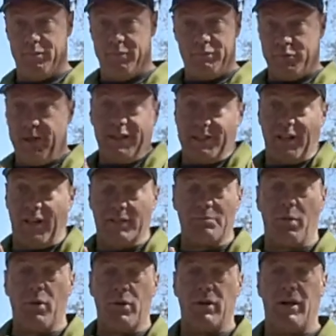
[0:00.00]
trick shots,
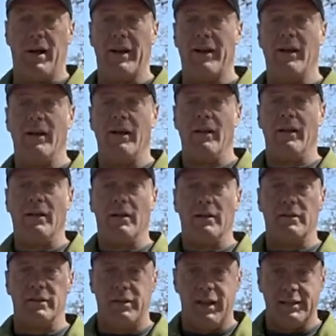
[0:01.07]
borderline.
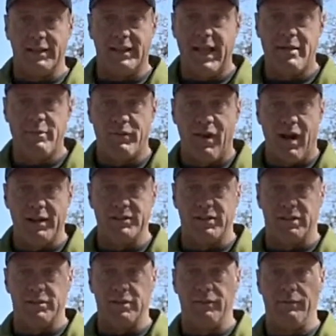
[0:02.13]
It's a game of
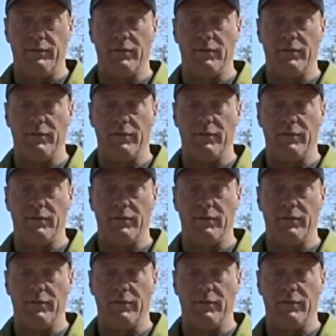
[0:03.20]
Heisers.